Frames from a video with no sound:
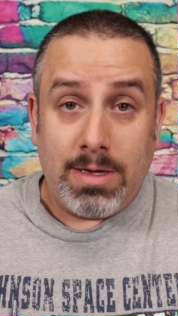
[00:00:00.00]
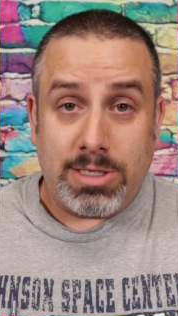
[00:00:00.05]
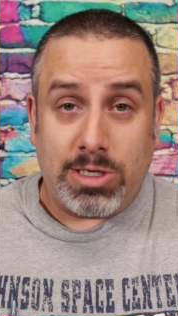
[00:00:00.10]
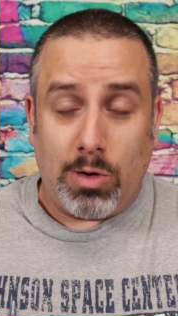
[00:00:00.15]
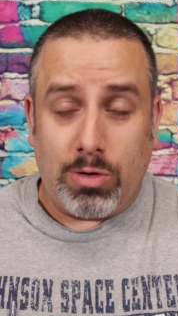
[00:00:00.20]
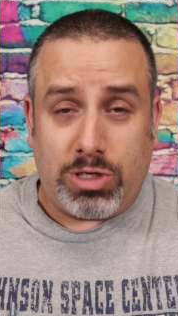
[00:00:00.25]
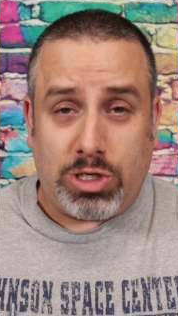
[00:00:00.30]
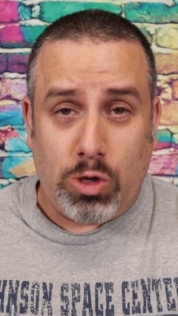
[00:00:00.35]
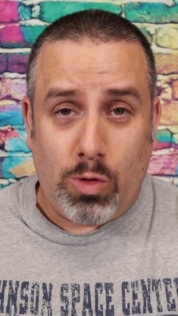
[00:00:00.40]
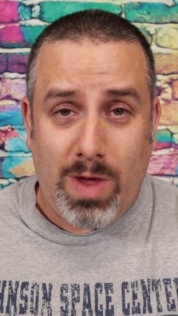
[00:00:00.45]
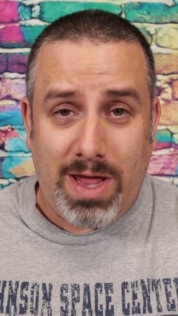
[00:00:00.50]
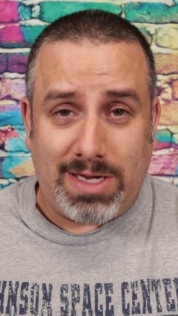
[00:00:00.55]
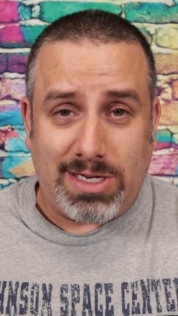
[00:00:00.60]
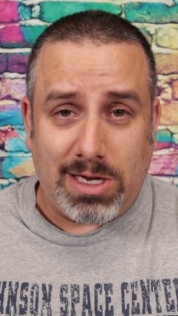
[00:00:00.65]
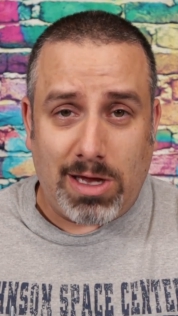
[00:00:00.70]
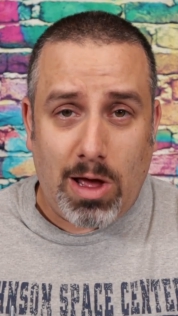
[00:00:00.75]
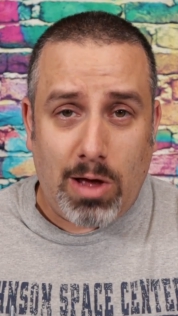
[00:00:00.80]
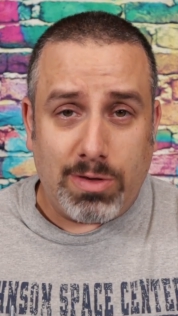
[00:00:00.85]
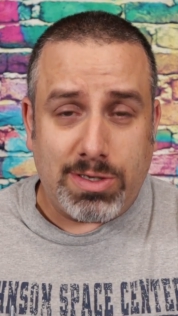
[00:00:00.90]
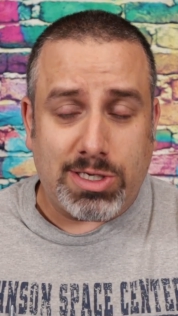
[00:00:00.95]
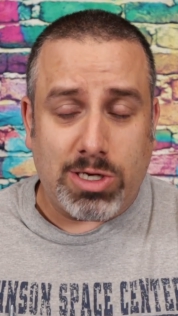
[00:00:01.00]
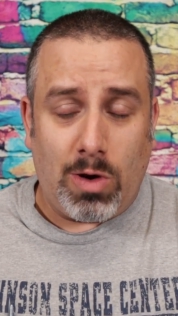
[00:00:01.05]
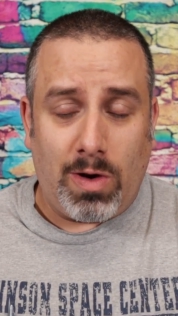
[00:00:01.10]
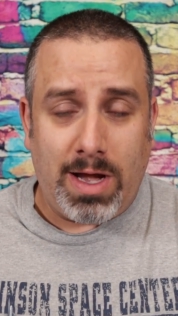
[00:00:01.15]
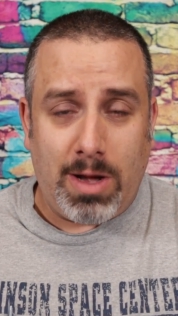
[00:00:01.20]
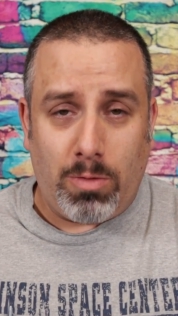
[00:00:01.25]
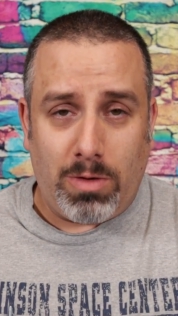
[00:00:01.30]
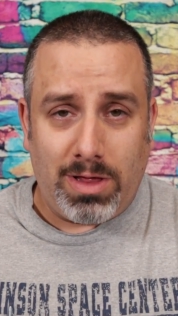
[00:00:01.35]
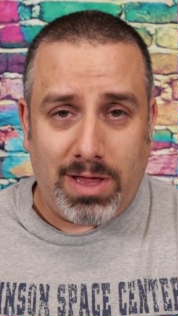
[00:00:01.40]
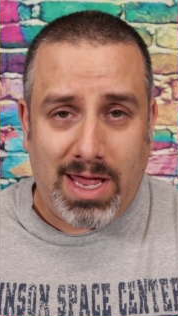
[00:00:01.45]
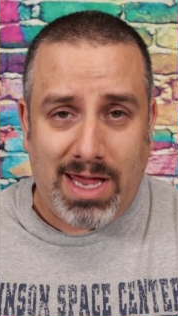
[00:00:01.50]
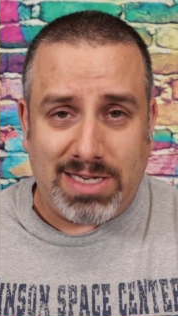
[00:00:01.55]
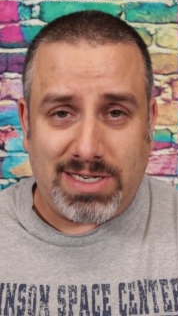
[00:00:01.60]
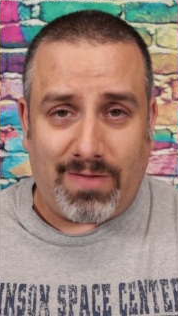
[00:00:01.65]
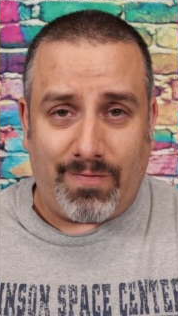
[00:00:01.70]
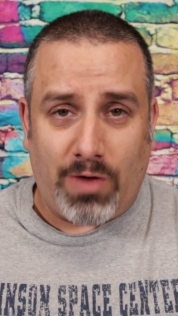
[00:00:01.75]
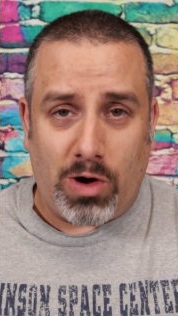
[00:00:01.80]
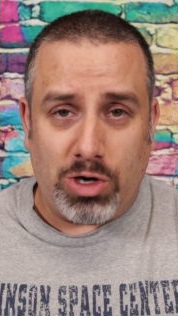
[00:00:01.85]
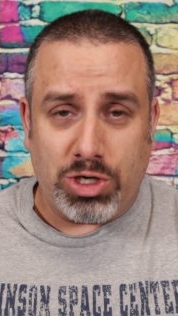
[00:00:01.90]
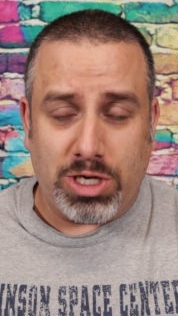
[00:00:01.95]
So, two weeks ago, Sony
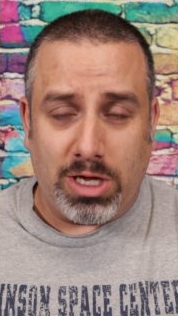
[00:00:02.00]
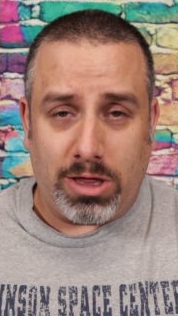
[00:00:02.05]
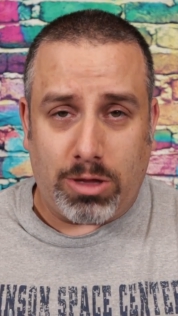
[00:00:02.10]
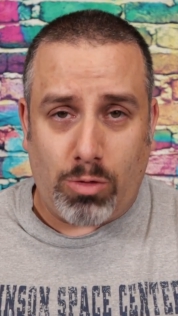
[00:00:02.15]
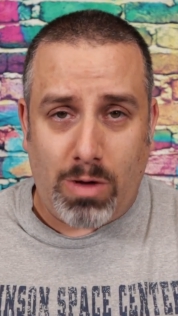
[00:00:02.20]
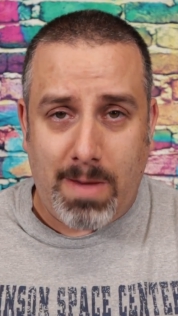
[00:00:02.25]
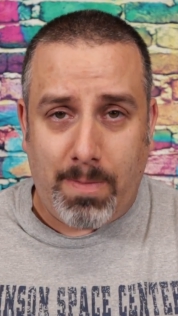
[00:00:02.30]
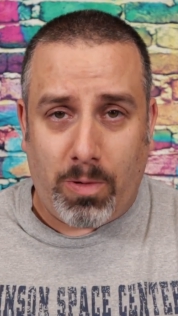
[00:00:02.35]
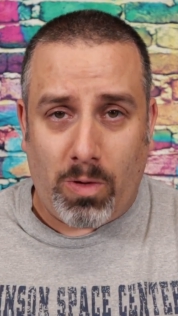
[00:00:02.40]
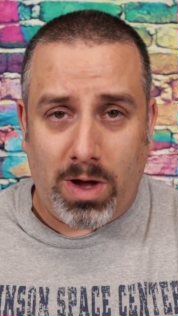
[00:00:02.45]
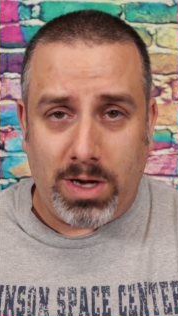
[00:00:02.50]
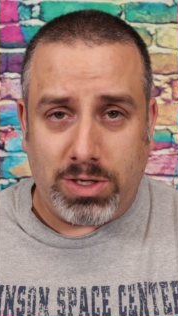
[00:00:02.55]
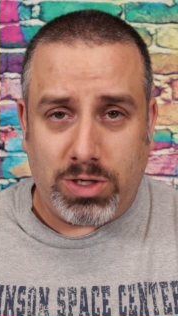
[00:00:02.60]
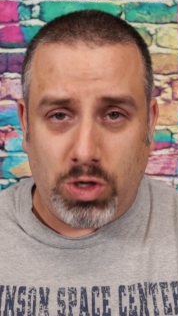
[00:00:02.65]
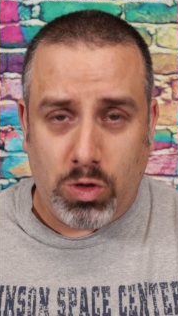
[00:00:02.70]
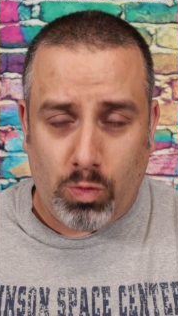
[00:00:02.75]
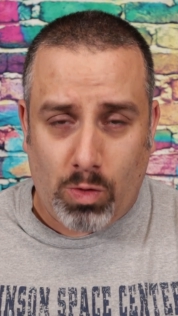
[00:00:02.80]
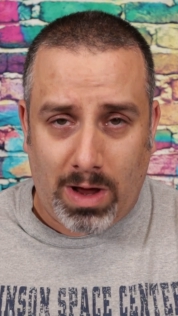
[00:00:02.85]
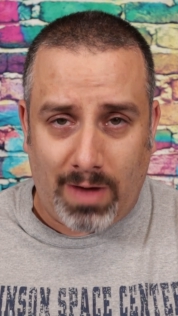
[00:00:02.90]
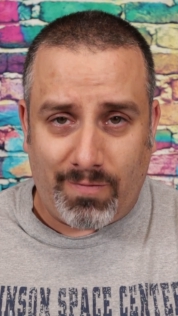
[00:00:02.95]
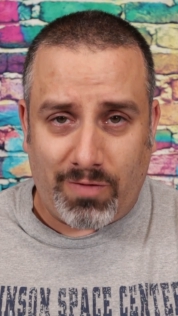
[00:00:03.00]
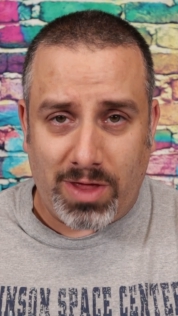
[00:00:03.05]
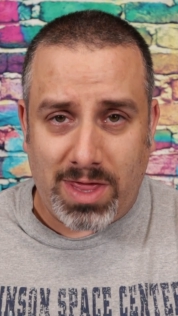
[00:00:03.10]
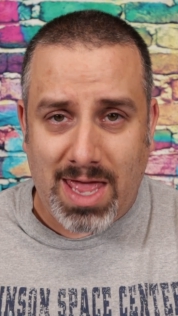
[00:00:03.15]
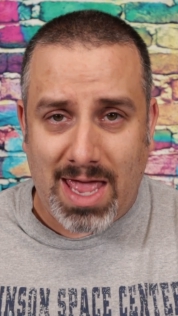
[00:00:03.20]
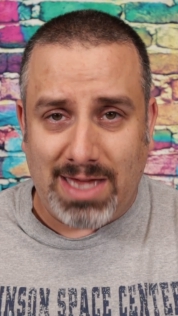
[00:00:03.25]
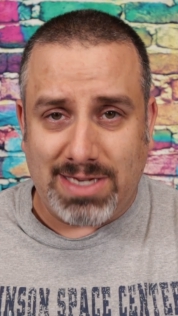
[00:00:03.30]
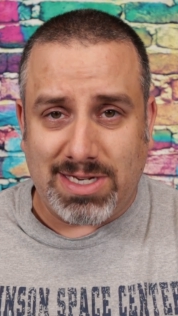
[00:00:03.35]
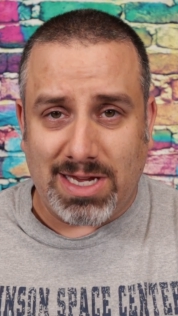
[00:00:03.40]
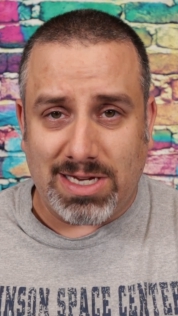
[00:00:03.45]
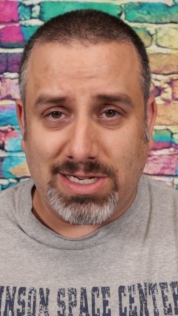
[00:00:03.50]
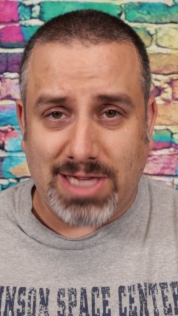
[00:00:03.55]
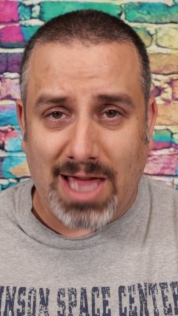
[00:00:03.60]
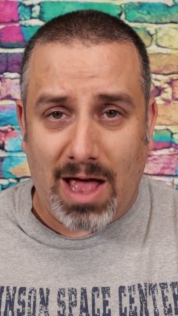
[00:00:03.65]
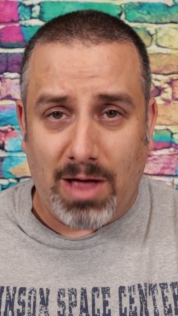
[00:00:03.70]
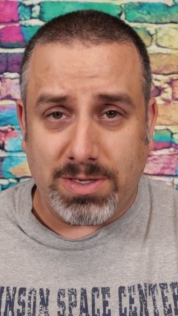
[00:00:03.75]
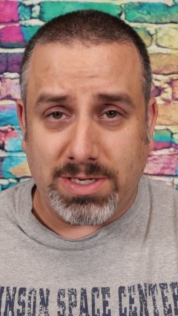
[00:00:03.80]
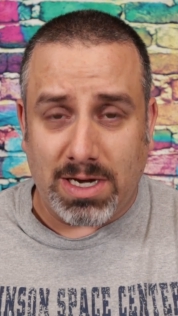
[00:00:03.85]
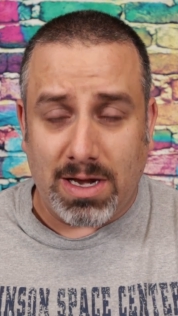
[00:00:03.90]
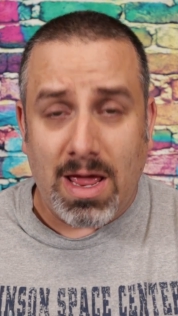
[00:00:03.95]
released version 3.21 for the
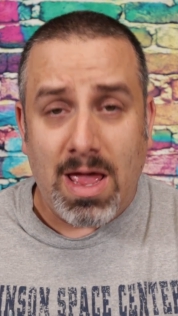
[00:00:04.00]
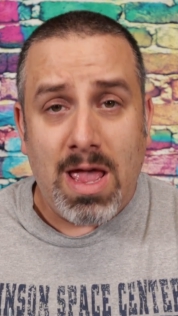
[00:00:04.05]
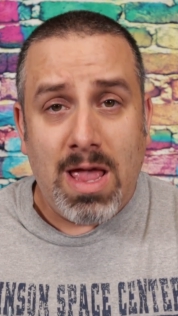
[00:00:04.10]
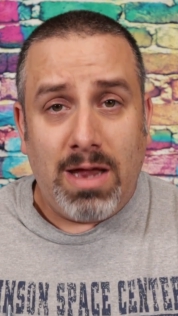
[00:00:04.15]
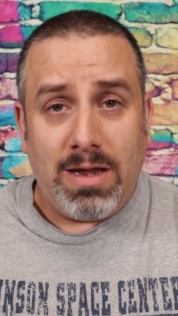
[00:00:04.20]
a6000.